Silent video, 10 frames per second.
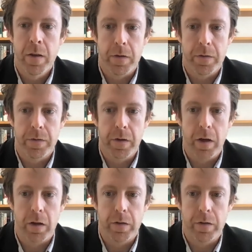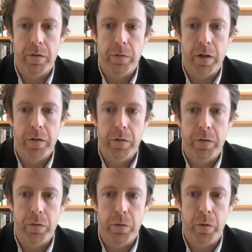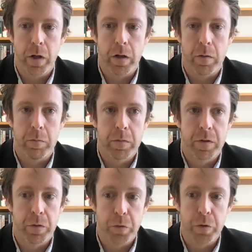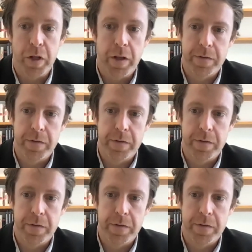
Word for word: that's uh, directed to um, to Rune.